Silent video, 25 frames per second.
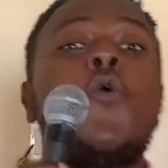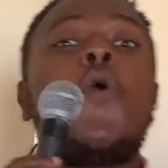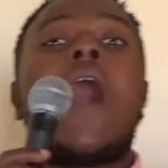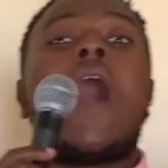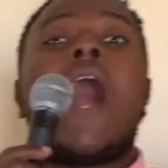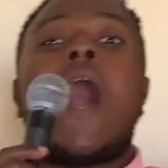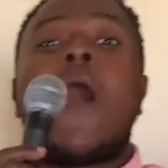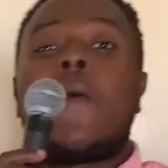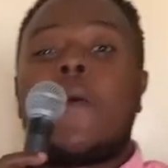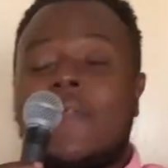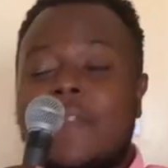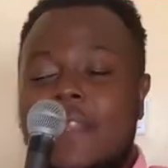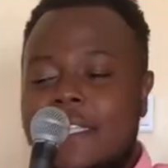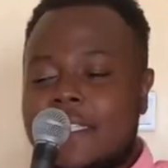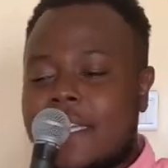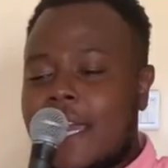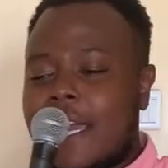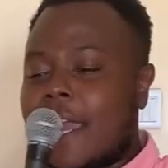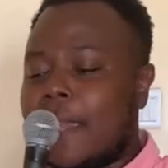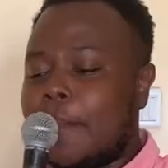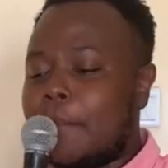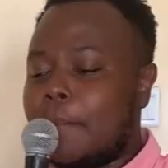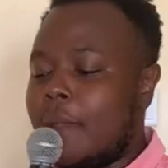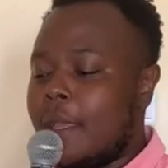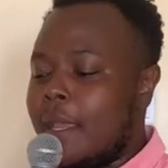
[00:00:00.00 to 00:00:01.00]
how at the
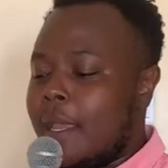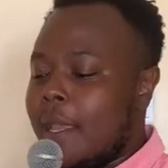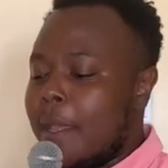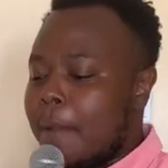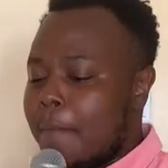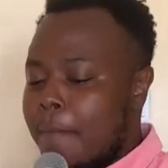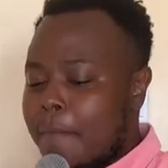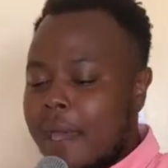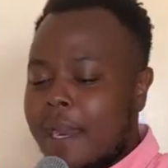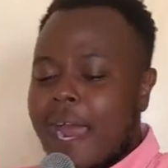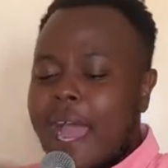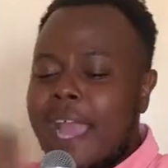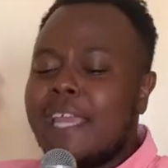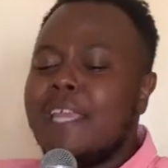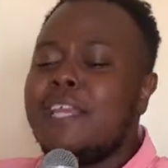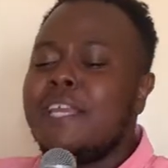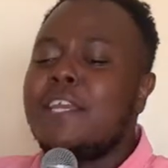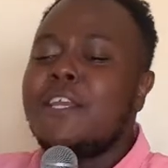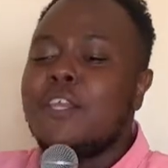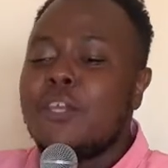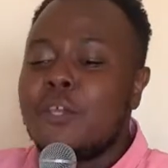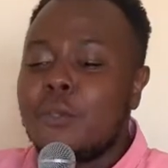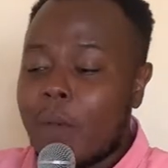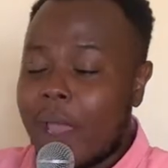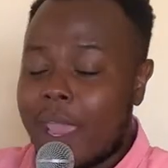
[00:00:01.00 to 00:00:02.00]
time, but I
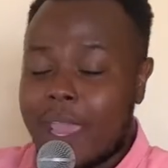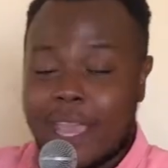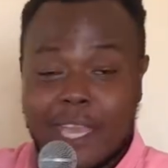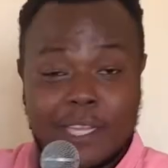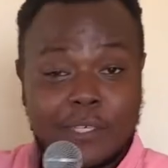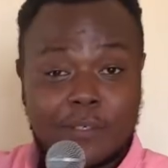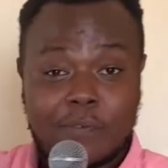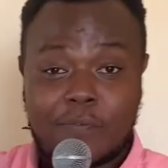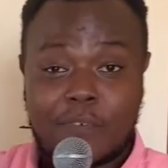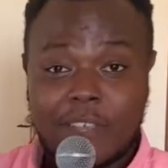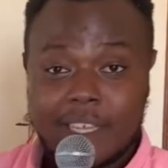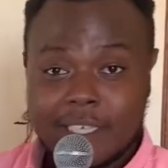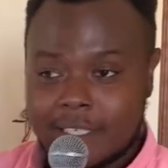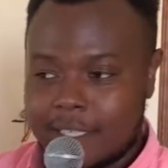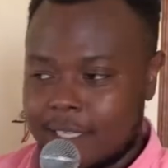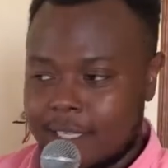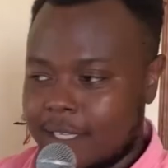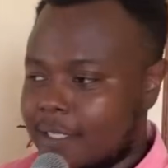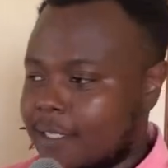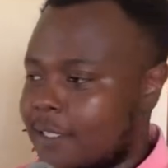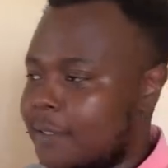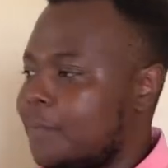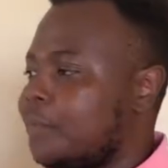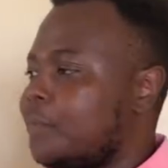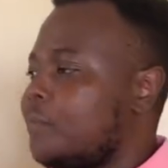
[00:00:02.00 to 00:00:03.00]
knew I had to fix
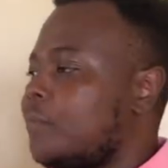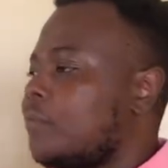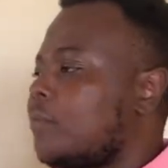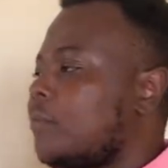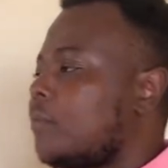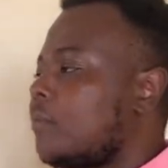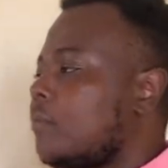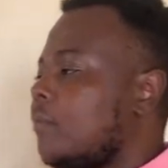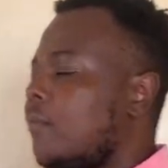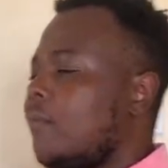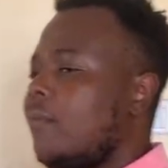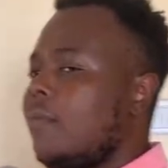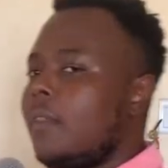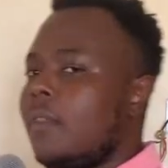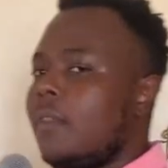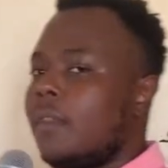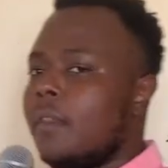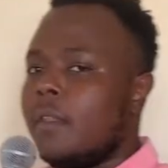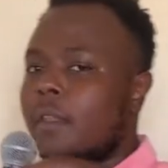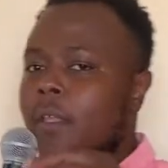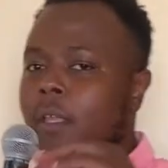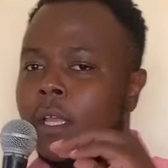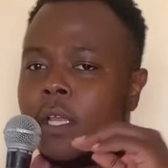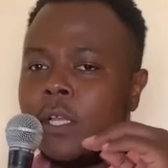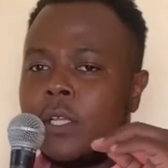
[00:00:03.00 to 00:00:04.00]
this.
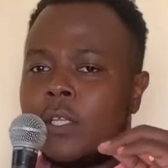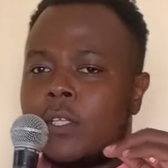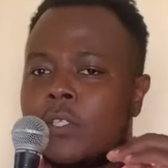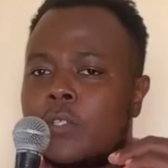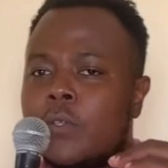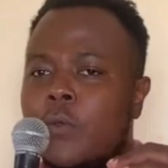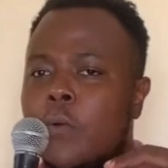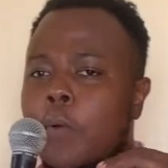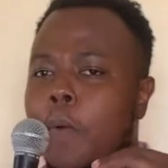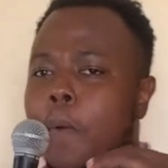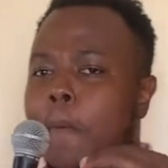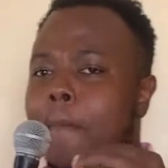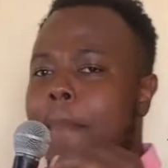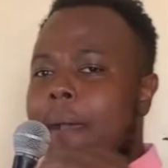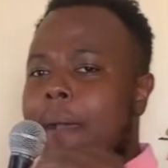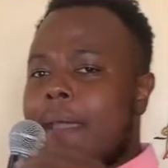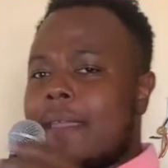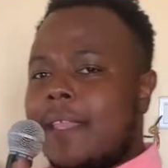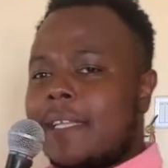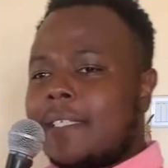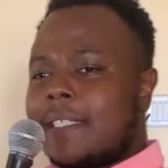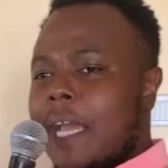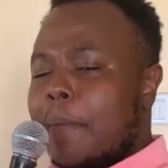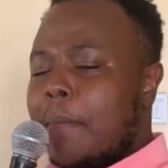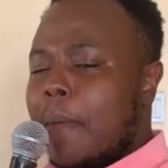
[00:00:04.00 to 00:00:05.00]
So by
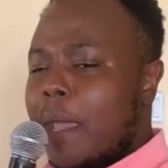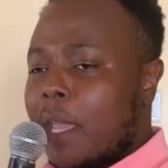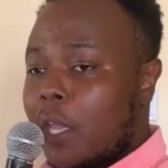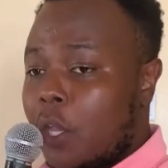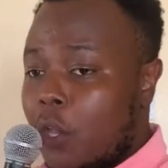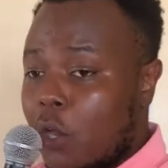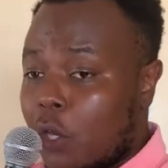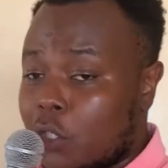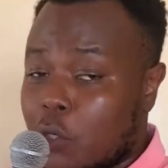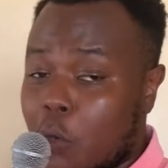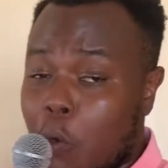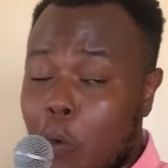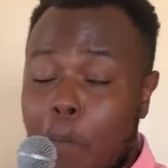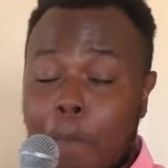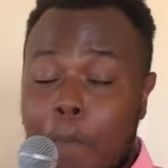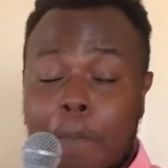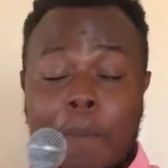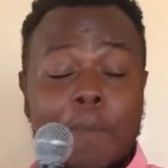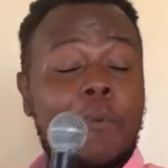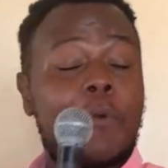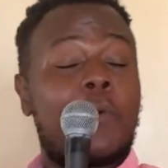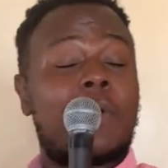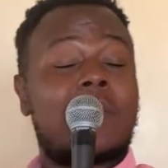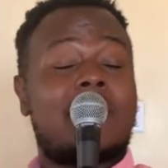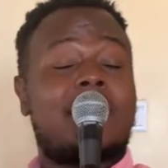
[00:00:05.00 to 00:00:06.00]
the time I got home,
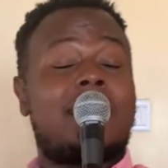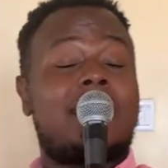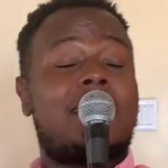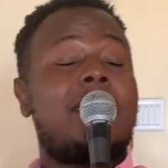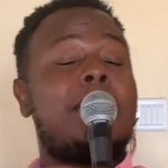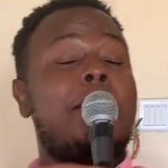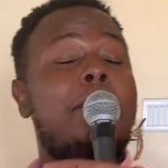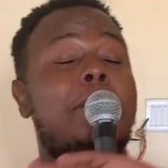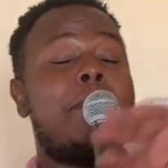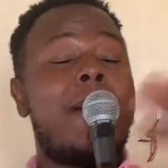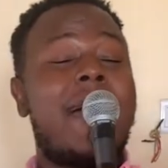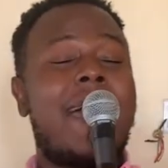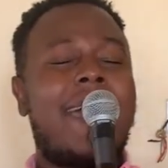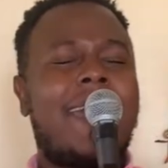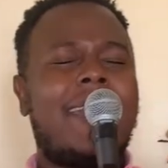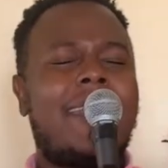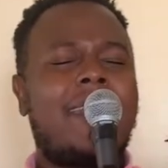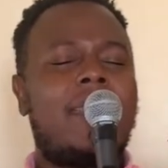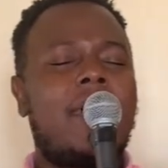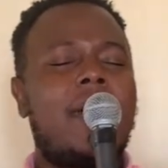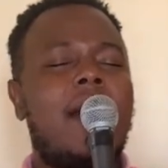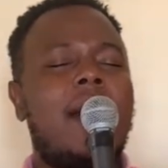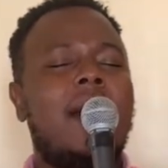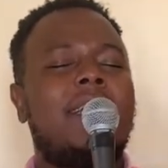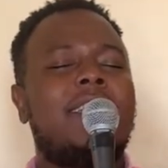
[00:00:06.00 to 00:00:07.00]
people were still
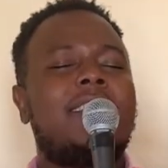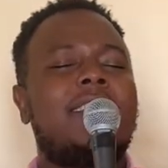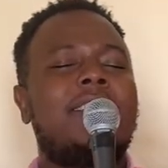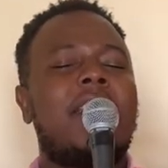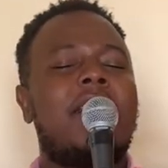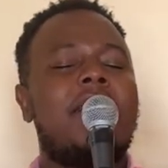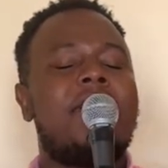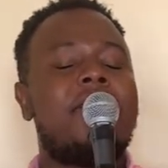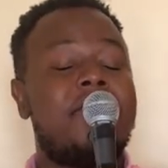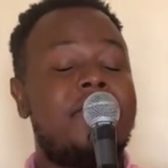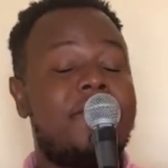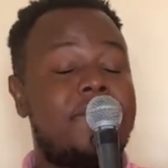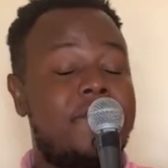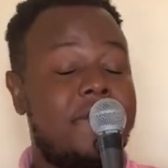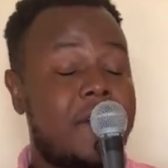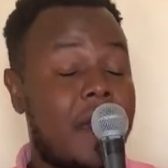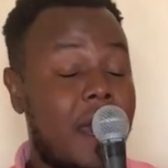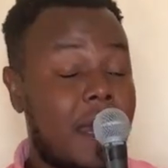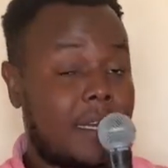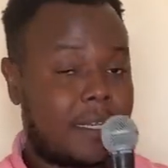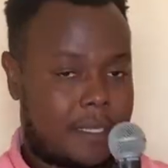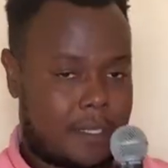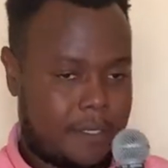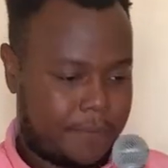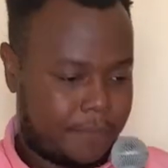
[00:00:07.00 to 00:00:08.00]
mad as
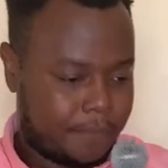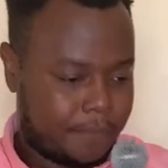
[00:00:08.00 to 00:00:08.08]
fuck.